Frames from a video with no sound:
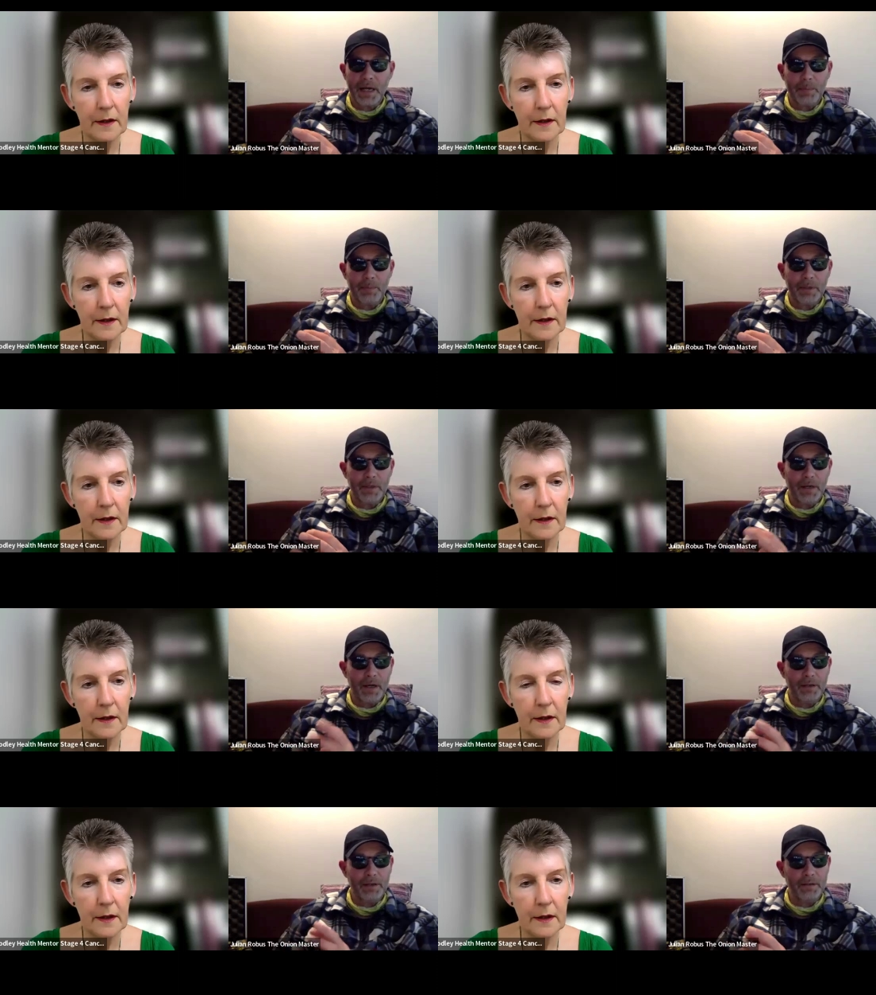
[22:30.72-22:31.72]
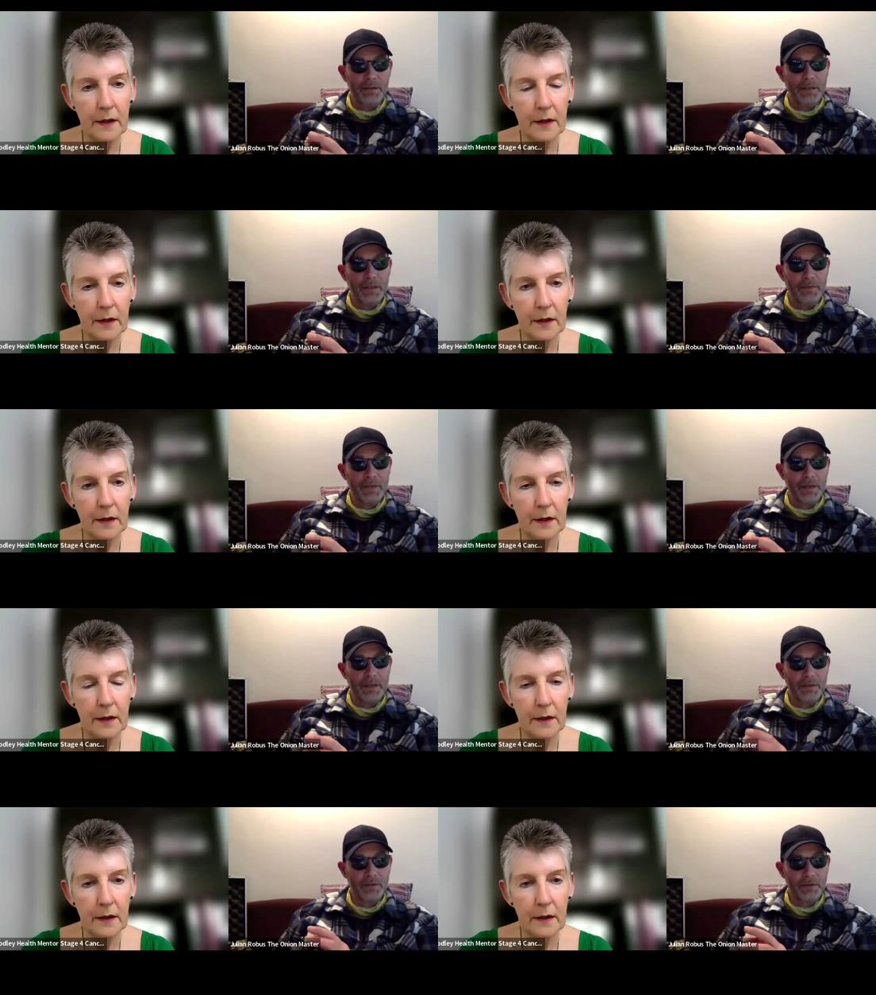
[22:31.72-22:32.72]
Speaker 1: happy onion living
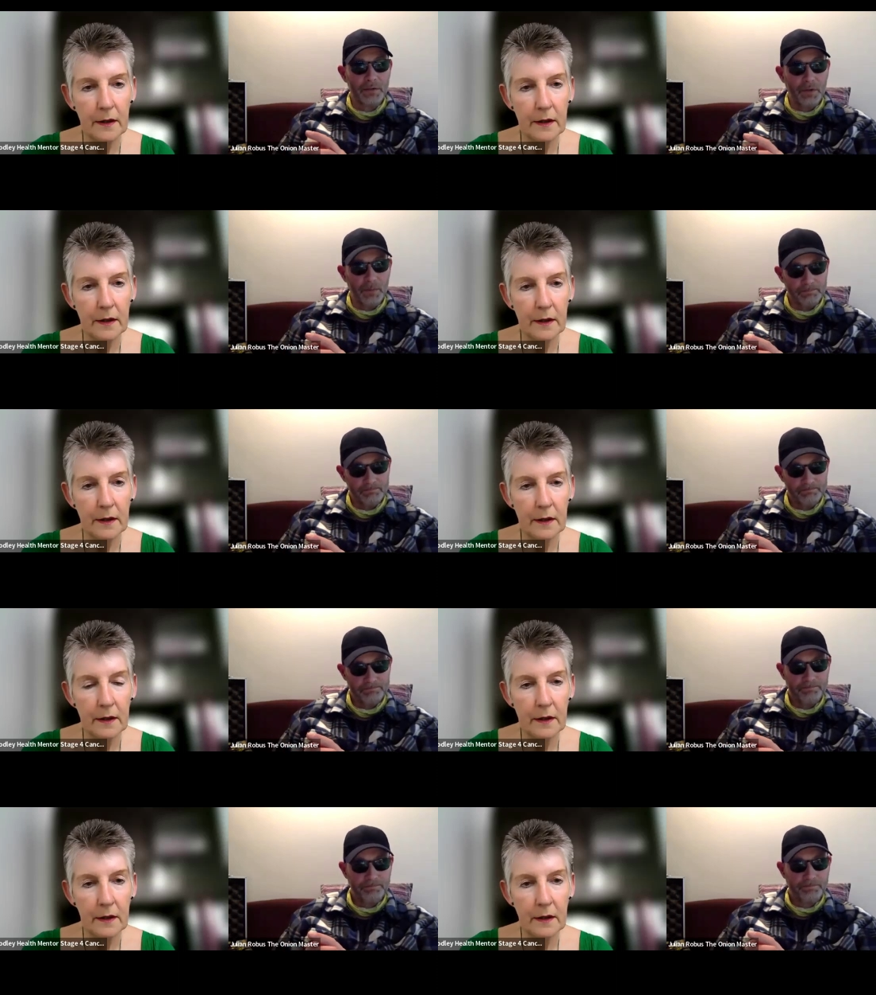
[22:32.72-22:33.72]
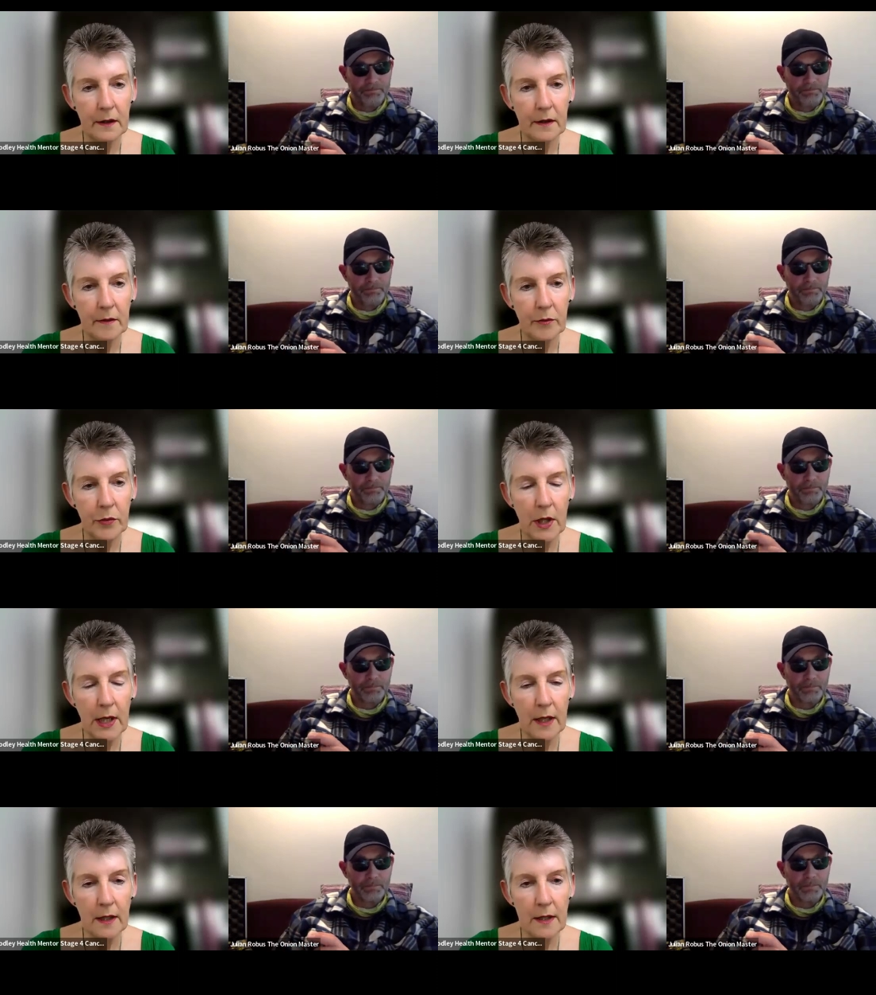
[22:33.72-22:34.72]
dot com.
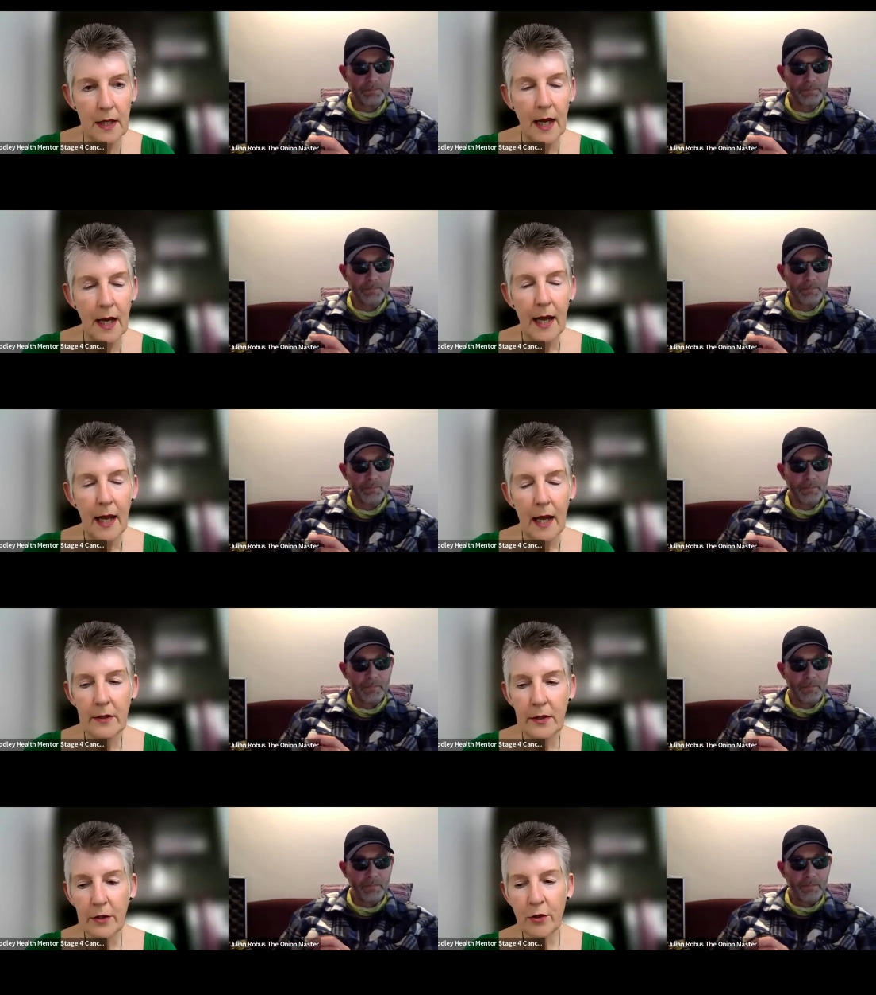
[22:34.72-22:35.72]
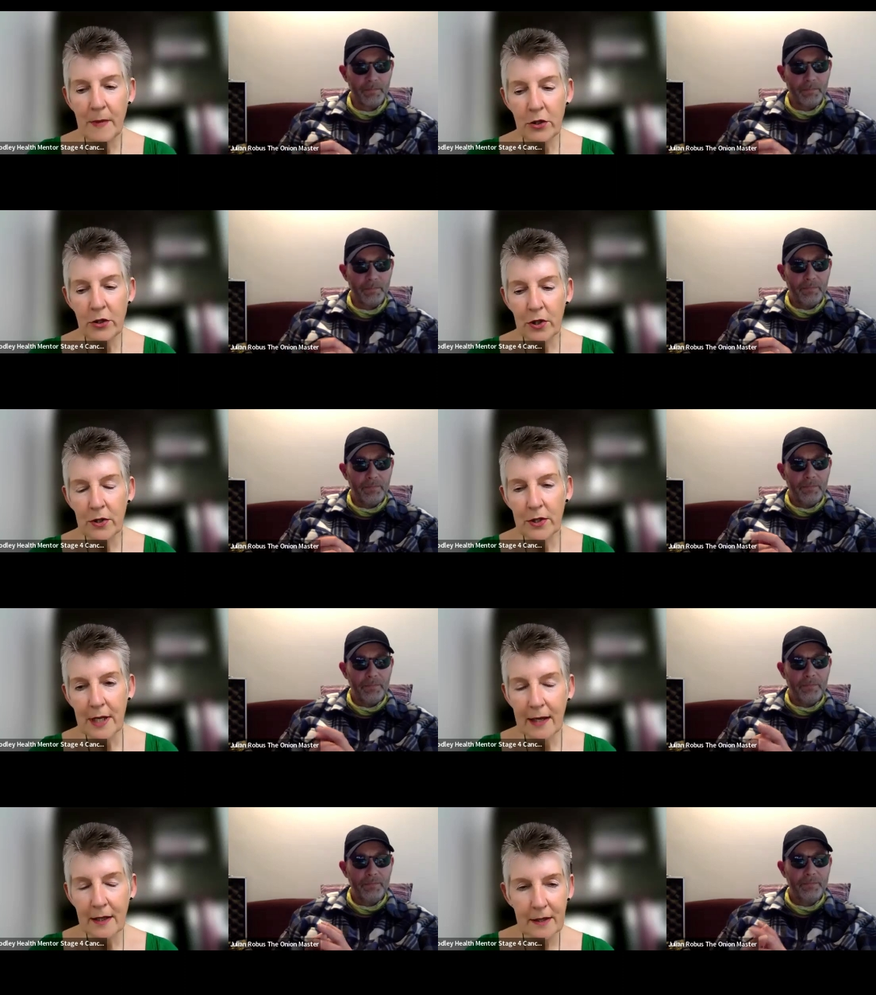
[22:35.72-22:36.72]
Speaker 2: Brilliant. And you mentioned
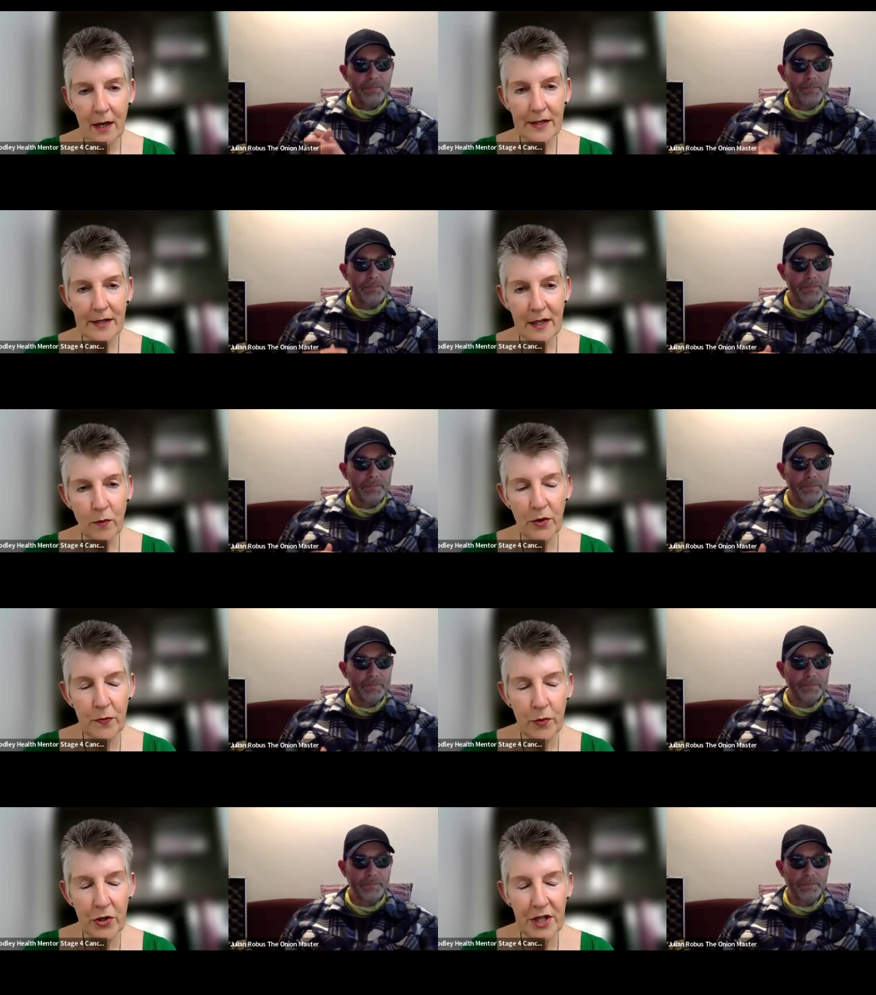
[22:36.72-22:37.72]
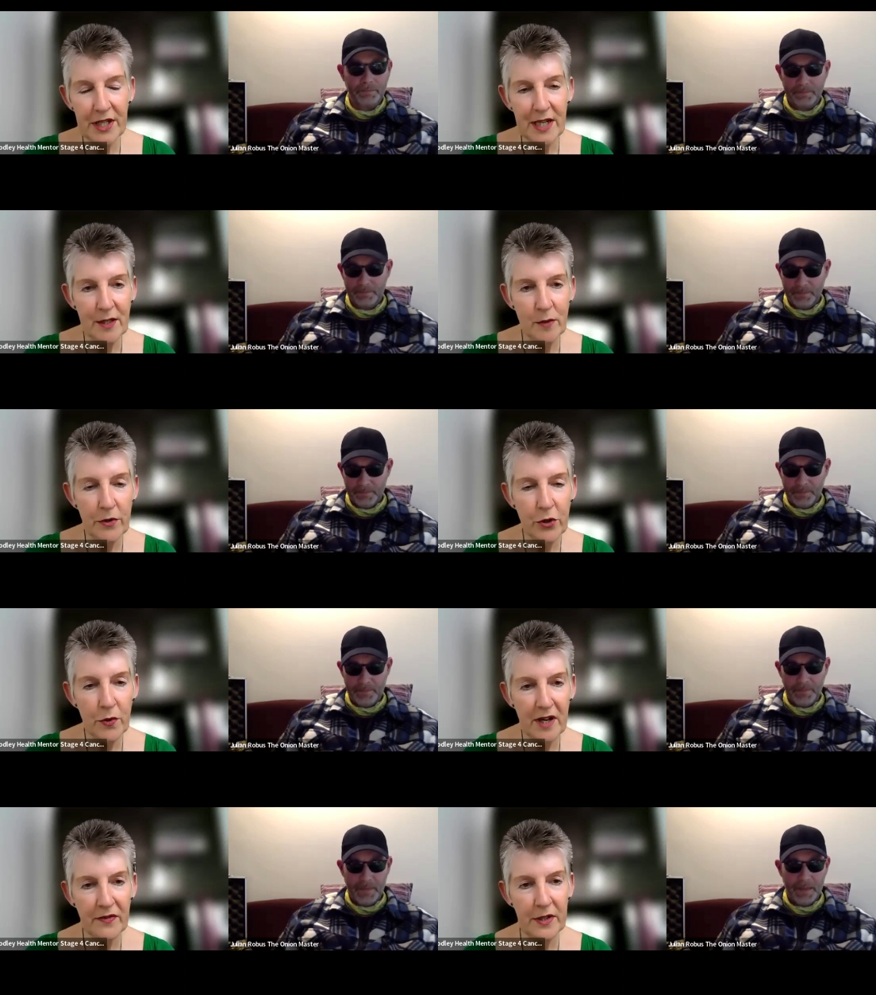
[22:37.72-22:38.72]
anxiety, what, what it is. What's your
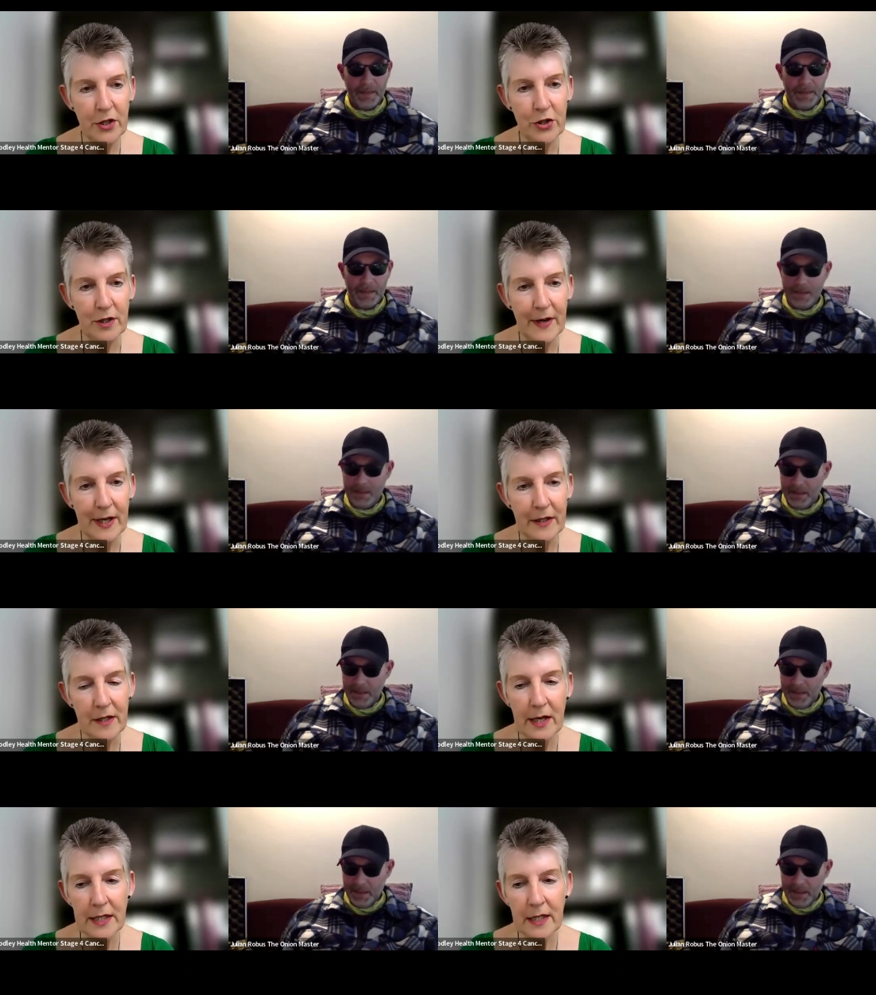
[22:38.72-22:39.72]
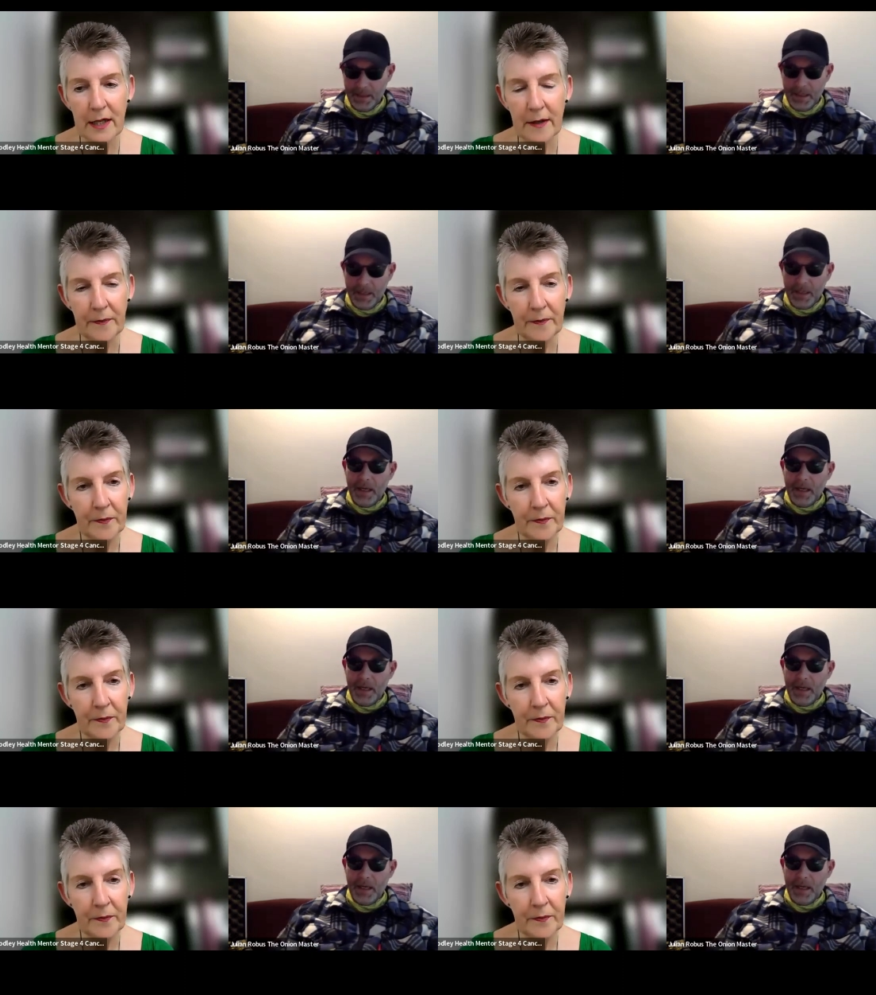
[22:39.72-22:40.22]
definition of anxiety?